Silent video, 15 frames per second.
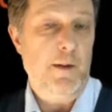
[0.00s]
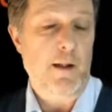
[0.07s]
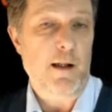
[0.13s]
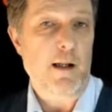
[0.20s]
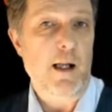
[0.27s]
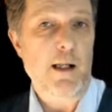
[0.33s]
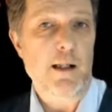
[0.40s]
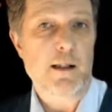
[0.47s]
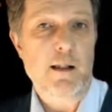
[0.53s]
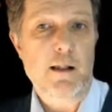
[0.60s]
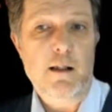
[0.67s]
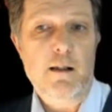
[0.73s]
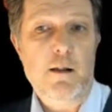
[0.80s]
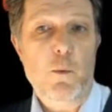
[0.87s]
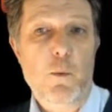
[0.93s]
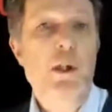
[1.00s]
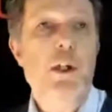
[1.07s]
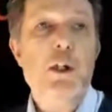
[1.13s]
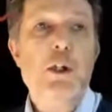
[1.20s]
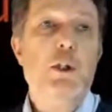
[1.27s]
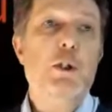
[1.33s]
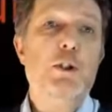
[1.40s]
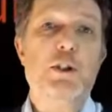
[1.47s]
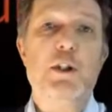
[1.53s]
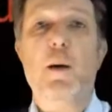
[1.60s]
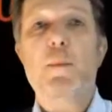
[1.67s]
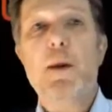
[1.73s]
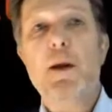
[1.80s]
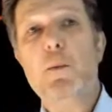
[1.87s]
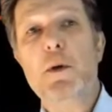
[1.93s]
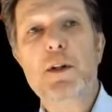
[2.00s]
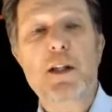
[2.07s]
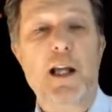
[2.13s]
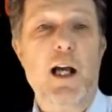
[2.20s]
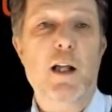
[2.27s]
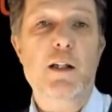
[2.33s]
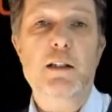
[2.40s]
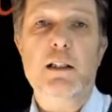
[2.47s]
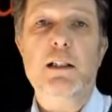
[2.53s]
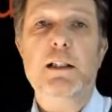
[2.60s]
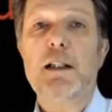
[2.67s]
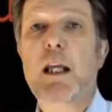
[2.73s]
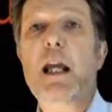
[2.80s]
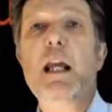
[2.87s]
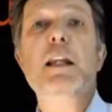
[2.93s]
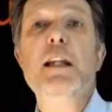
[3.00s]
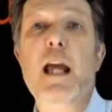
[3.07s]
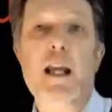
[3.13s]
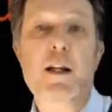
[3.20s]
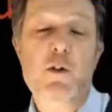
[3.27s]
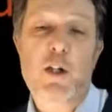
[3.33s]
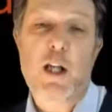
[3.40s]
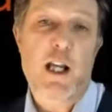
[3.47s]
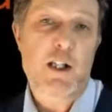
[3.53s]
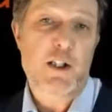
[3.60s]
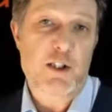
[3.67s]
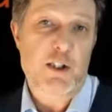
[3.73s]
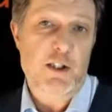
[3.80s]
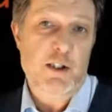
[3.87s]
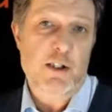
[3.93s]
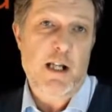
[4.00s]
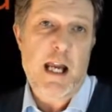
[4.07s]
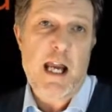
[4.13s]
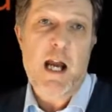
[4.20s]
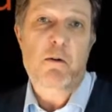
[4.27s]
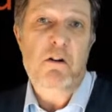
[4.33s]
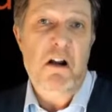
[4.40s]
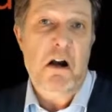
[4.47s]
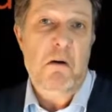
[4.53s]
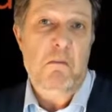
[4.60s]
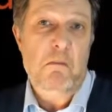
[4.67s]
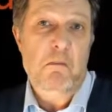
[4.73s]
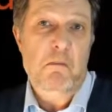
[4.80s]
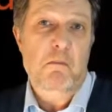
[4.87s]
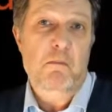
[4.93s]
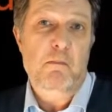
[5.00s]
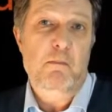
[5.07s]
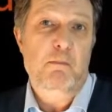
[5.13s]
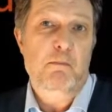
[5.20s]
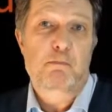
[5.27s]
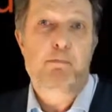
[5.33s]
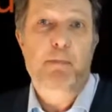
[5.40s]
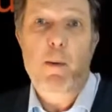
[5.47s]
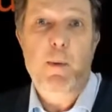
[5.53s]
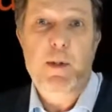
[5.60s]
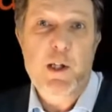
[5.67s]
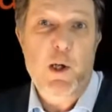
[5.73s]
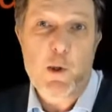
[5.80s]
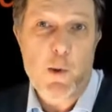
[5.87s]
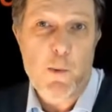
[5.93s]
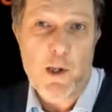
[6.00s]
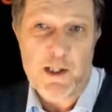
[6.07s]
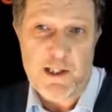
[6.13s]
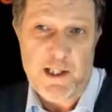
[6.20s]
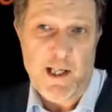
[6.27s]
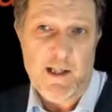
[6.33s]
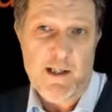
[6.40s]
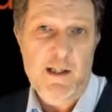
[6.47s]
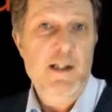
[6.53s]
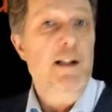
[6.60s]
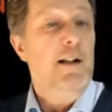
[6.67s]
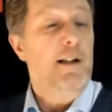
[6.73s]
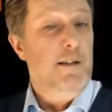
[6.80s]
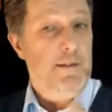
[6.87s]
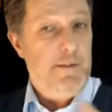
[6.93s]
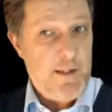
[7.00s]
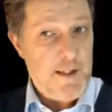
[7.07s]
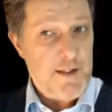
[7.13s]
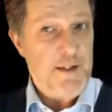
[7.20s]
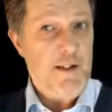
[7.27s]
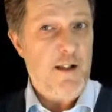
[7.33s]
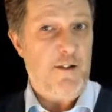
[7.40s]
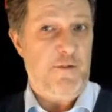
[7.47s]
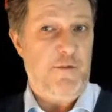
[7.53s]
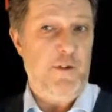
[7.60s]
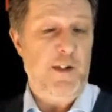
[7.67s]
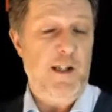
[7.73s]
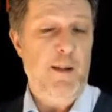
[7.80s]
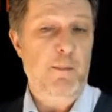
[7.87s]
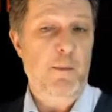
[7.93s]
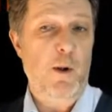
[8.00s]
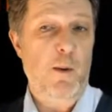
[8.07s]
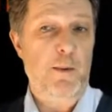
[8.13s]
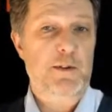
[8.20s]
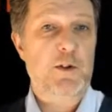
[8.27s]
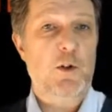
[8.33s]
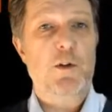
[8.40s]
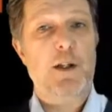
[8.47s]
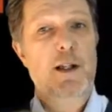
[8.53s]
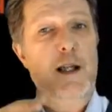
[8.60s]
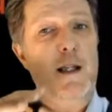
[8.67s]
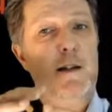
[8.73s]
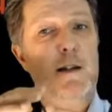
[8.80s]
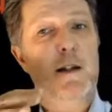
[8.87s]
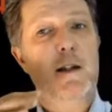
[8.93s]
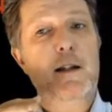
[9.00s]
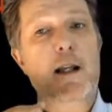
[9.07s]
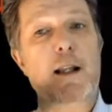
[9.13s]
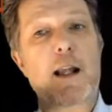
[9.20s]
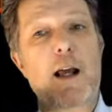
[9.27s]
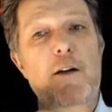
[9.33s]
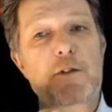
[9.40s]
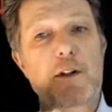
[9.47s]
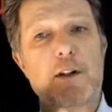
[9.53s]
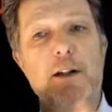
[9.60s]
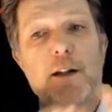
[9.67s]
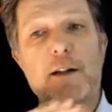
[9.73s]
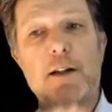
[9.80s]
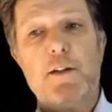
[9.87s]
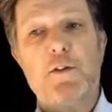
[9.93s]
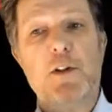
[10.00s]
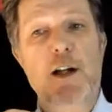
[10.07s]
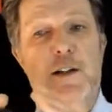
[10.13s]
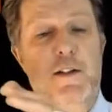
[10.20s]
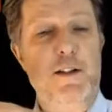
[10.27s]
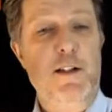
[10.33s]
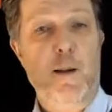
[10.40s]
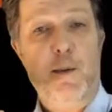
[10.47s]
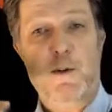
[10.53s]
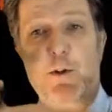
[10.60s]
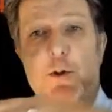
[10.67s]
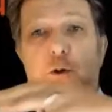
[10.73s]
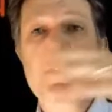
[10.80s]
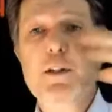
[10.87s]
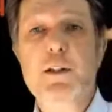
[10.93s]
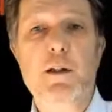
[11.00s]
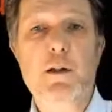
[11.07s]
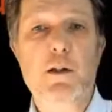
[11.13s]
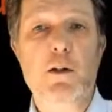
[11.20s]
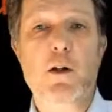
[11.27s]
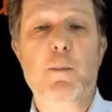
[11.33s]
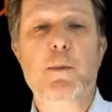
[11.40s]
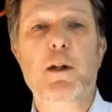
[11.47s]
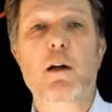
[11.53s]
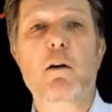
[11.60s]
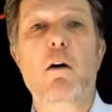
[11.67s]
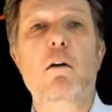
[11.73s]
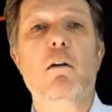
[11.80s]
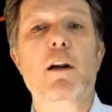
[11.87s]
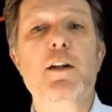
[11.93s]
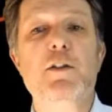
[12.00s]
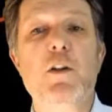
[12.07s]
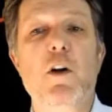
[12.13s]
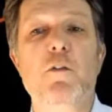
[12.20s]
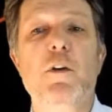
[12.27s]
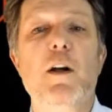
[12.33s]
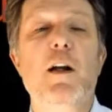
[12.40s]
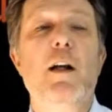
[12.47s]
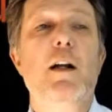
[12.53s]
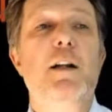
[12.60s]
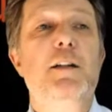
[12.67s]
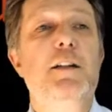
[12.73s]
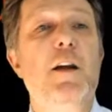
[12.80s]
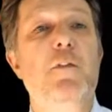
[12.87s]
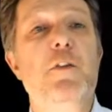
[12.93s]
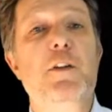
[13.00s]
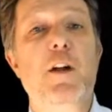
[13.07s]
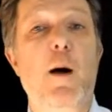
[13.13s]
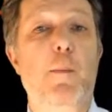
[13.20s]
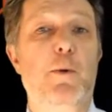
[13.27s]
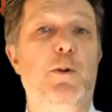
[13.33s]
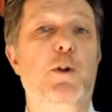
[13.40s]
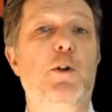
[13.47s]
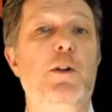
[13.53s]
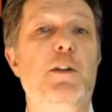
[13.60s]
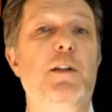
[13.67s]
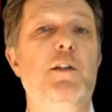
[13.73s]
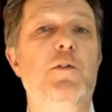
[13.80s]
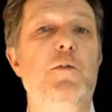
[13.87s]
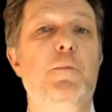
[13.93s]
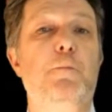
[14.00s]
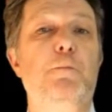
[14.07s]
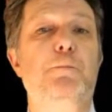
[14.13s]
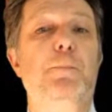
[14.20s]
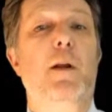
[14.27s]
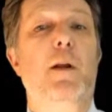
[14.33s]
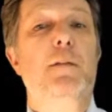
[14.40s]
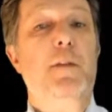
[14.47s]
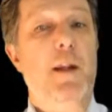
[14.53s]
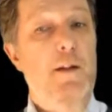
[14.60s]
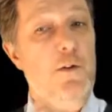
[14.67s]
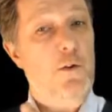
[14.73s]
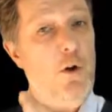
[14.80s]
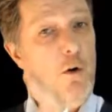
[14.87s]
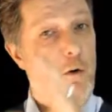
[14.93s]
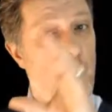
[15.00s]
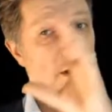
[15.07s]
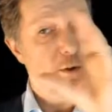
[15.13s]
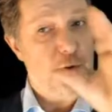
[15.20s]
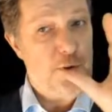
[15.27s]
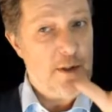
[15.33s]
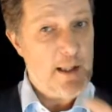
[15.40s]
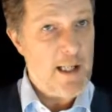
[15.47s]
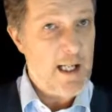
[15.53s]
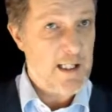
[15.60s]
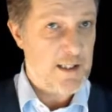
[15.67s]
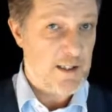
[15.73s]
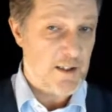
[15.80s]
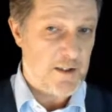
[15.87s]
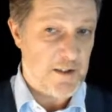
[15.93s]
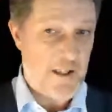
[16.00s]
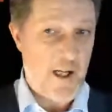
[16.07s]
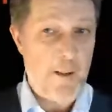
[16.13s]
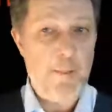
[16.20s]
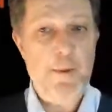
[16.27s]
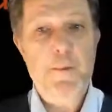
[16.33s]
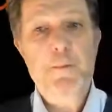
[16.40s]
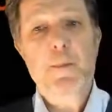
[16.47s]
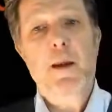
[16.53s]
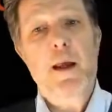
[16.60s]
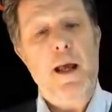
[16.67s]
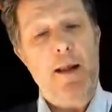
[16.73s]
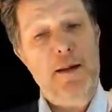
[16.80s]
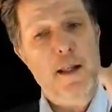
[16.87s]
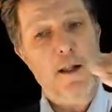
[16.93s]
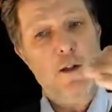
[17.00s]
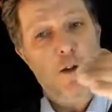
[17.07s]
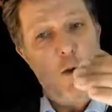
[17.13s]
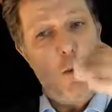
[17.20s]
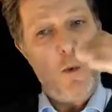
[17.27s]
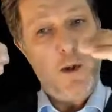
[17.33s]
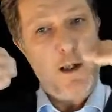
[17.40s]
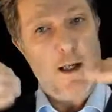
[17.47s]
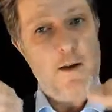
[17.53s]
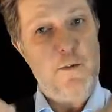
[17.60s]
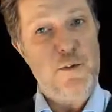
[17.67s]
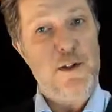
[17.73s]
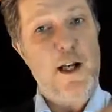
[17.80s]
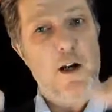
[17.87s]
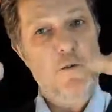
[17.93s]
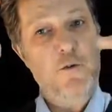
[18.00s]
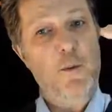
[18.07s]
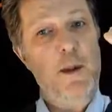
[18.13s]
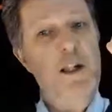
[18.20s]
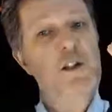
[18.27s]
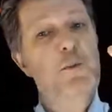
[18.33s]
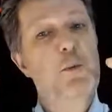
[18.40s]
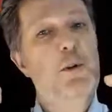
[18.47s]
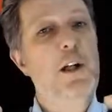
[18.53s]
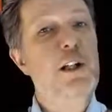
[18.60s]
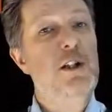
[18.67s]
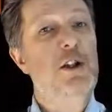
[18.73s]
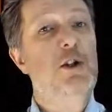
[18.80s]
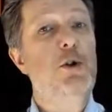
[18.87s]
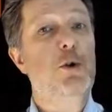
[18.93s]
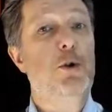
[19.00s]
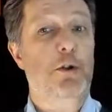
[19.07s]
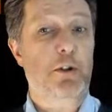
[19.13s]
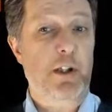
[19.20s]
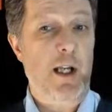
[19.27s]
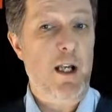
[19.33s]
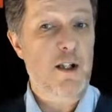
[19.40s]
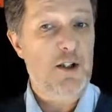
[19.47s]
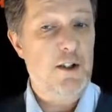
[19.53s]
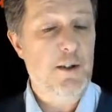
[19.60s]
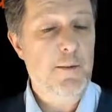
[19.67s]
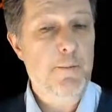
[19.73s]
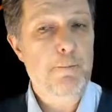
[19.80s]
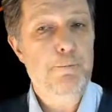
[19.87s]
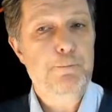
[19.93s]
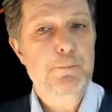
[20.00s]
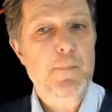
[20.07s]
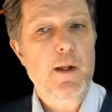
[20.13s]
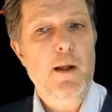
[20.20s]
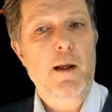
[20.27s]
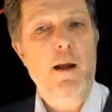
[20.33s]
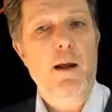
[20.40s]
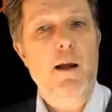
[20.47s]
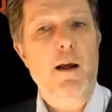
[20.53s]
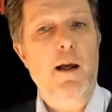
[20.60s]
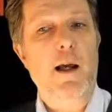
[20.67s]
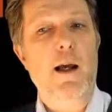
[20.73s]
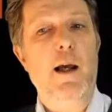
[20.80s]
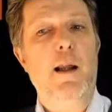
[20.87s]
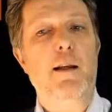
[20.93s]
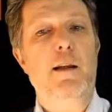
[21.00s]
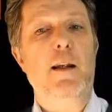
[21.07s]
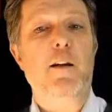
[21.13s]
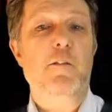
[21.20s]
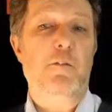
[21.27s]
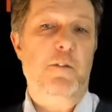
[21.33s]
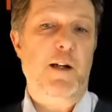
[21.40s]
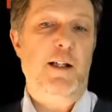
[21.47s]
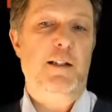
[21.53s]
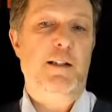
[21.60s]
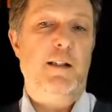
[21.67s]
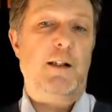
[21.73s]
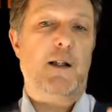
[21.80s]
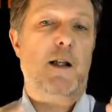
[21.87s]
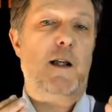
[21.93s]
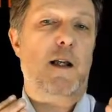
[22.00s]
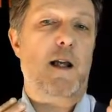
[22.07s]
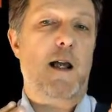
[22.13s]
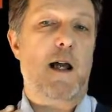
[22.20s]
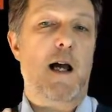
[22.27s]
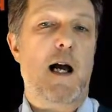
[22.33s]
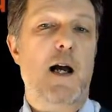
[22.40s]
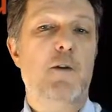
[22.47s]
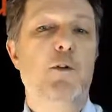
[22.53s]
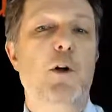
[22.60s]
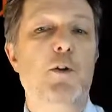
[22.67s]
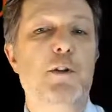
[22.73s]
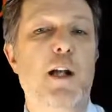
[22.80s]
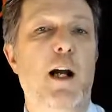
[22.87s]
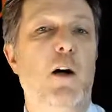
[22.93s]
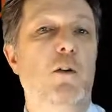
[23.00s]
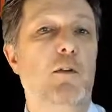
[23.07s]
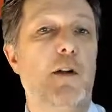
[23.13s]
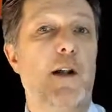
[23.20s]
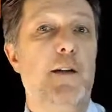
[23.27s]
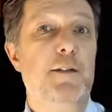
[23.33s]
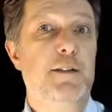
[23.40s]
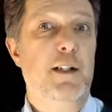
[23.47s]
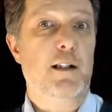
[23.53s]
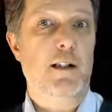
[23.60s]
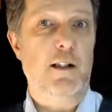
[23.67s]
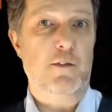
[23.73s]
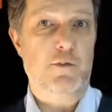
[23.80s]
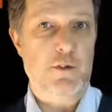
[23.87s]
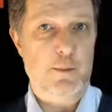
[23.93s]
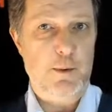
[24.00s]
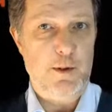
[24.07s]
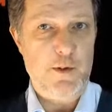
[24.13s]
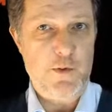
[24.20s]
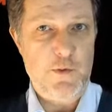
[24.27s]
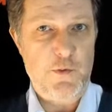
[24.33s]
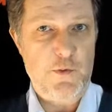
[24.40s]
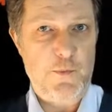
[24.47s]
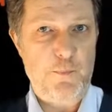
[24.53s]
And like, we could do something with the elderly in the education area, but we don't know what yet. It's enough for that moment. So, and then after the trends and the opportunities, it can be a long list of different opportunities. Then you go on to the next step, and then you go one level down from inspiration to creation. And in fact, I wrote down deliverables,